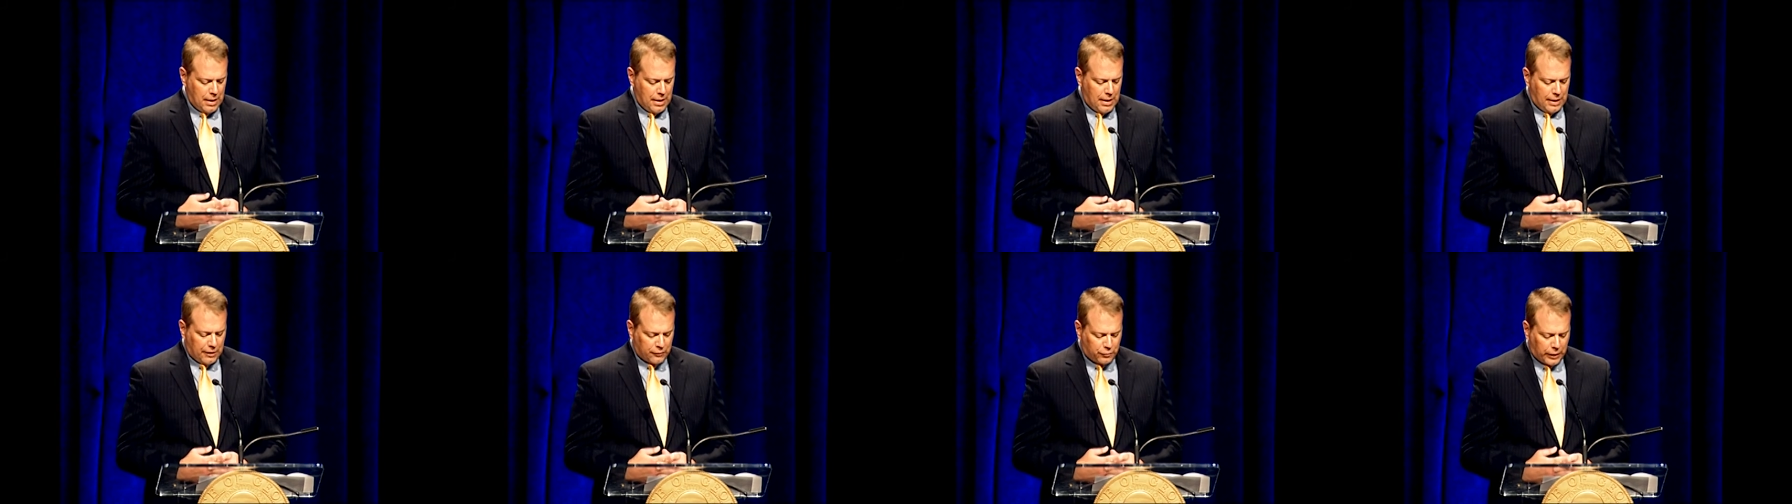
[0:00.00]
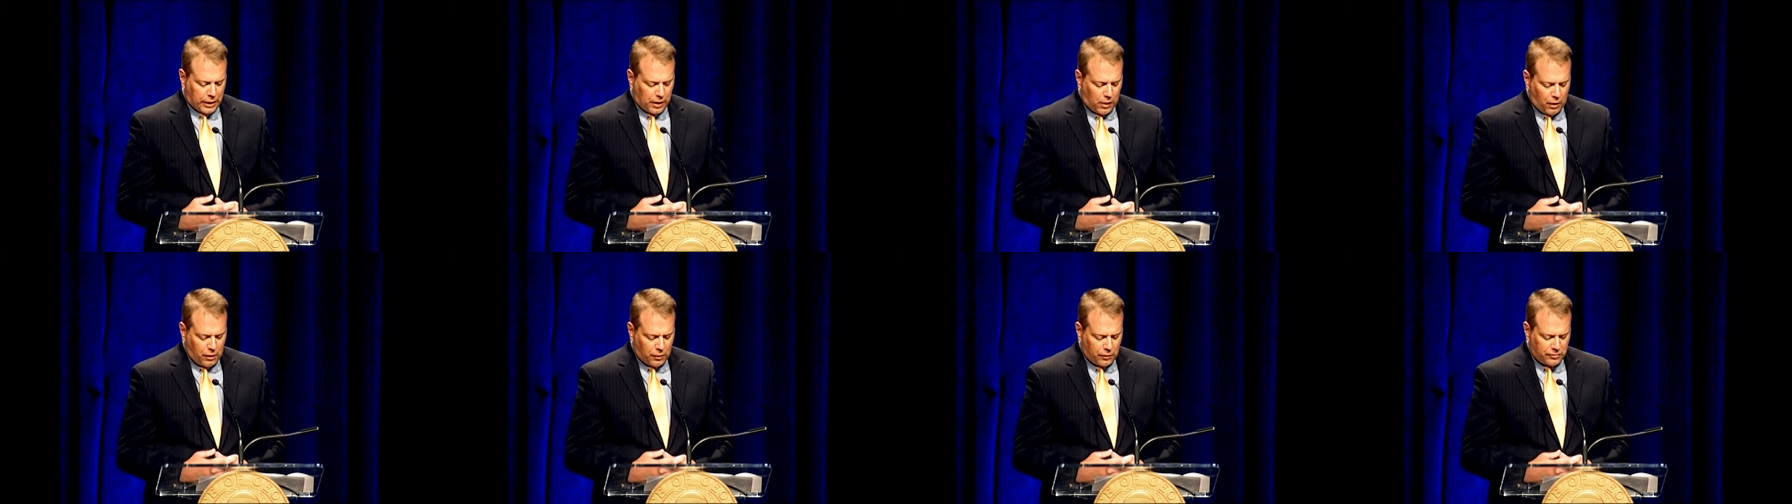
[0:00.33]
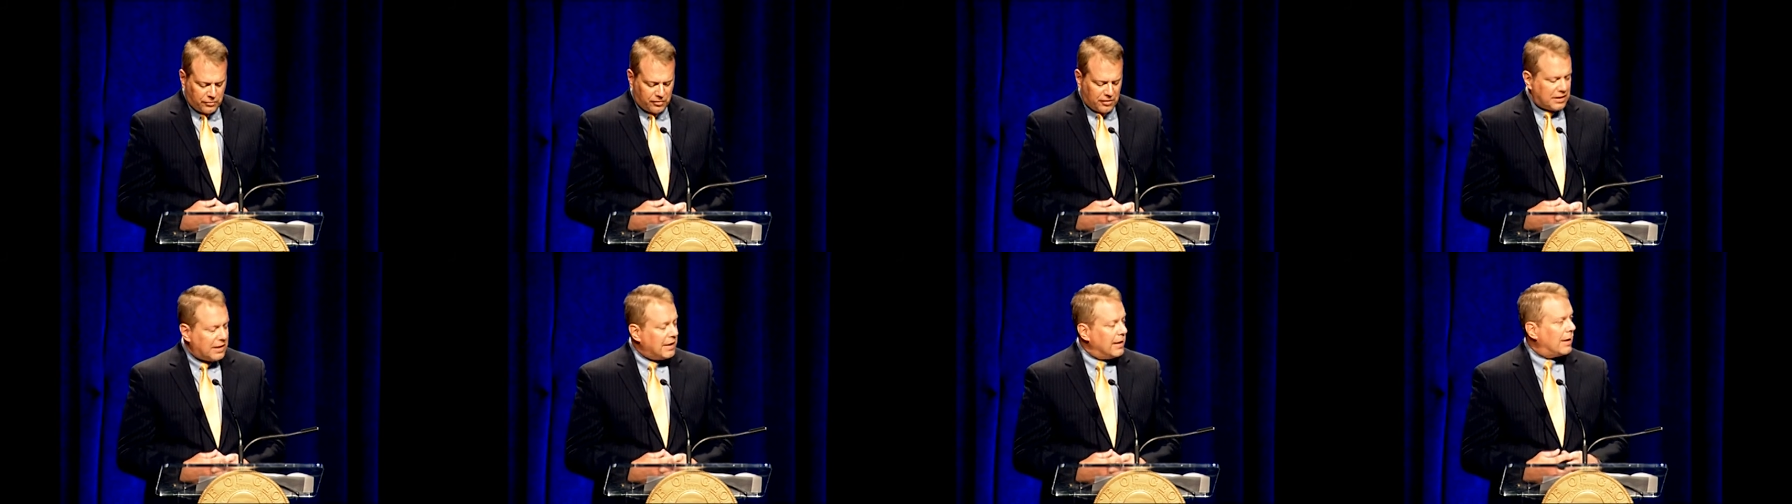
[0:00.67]
As we
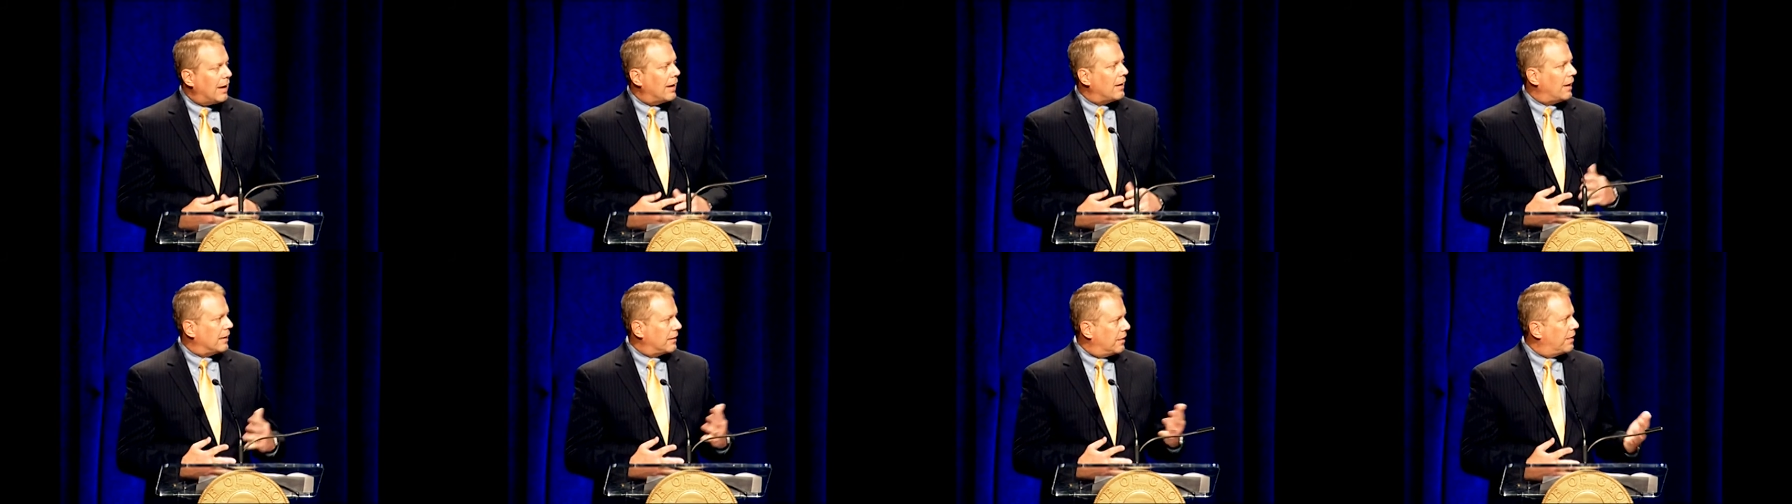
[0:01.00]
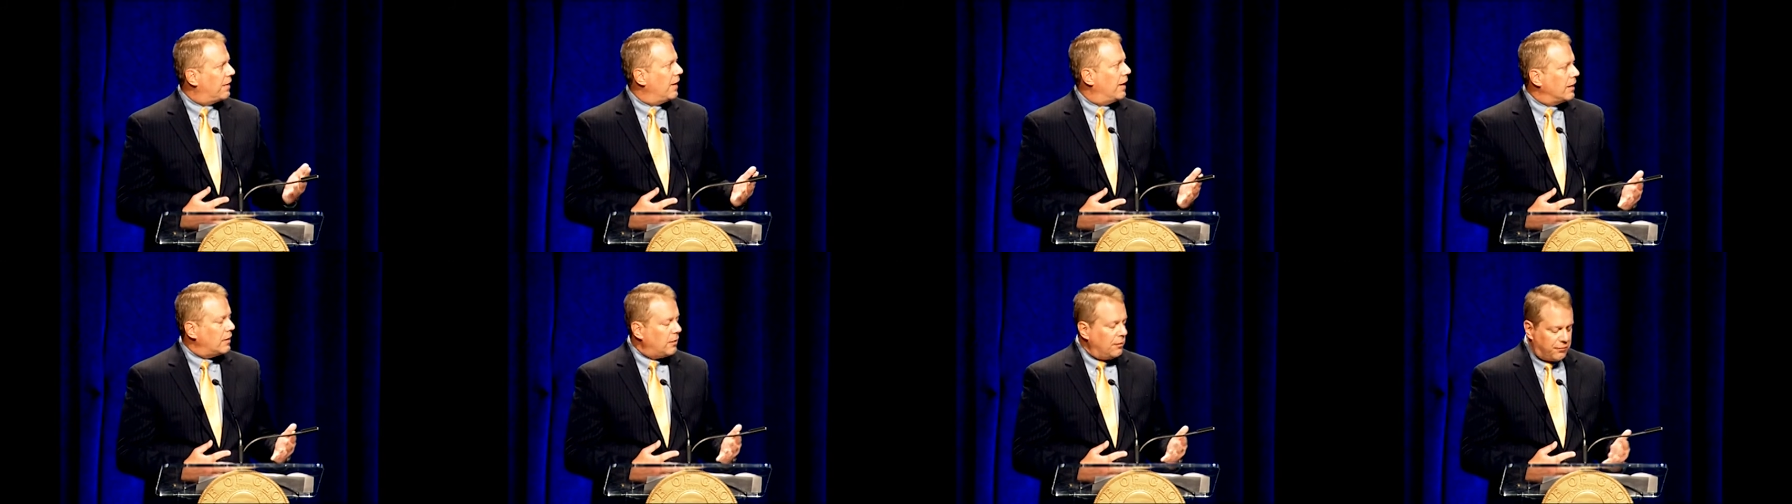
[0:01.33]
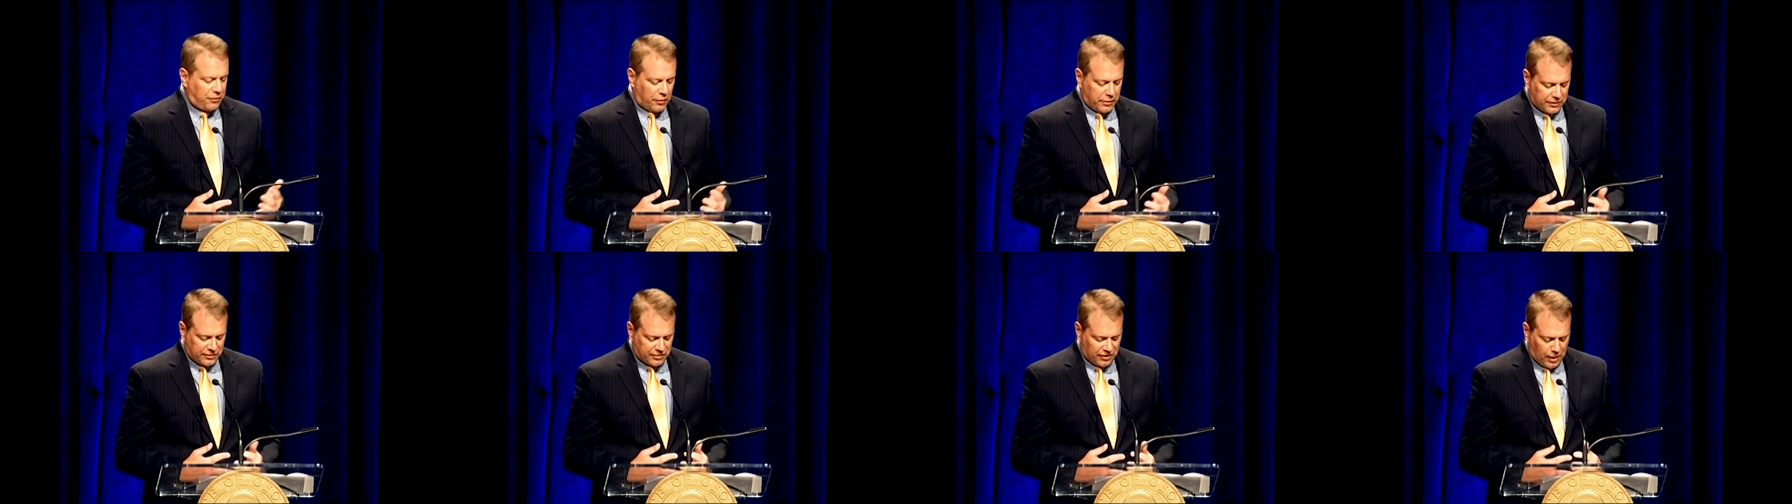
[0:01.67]
close, again, I'd like to thank you
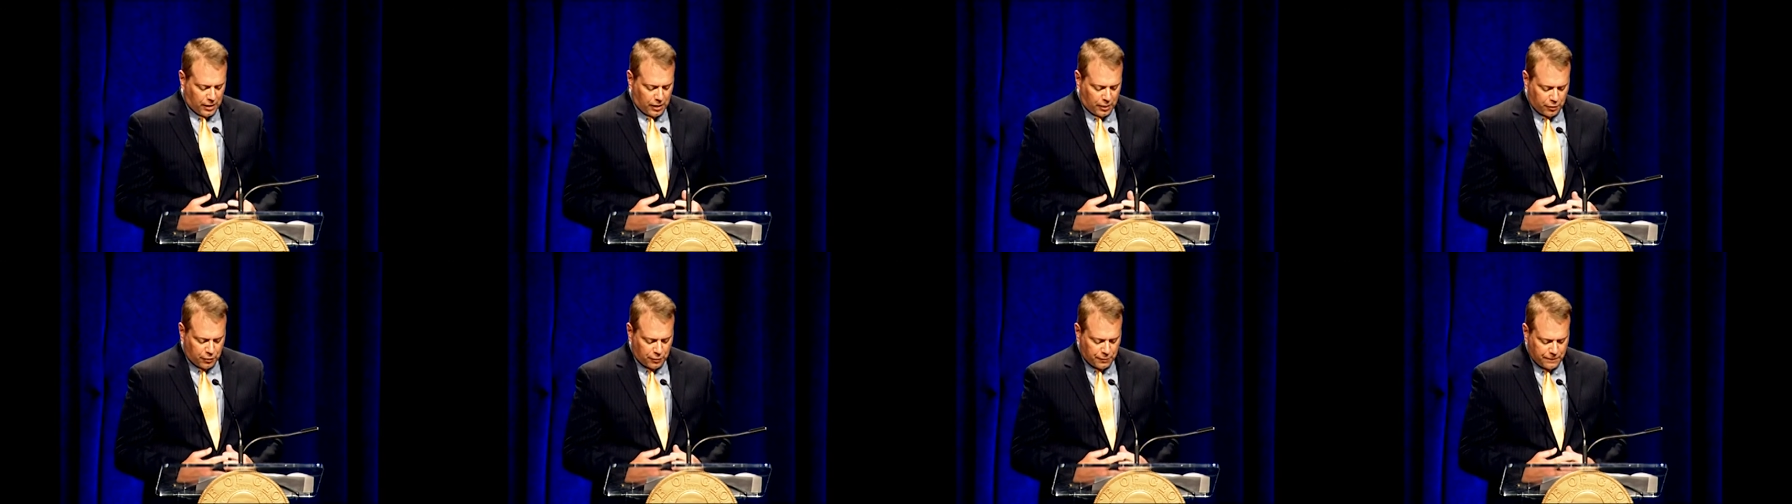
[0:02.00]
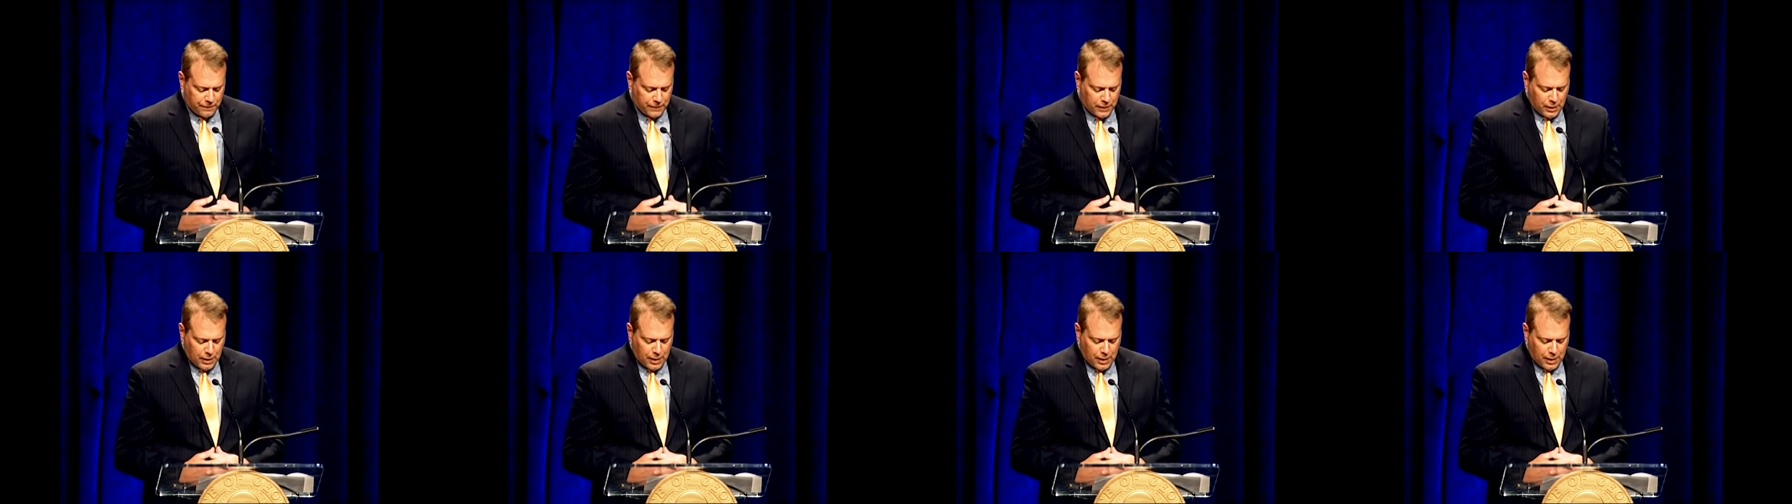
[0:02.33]
for this honor.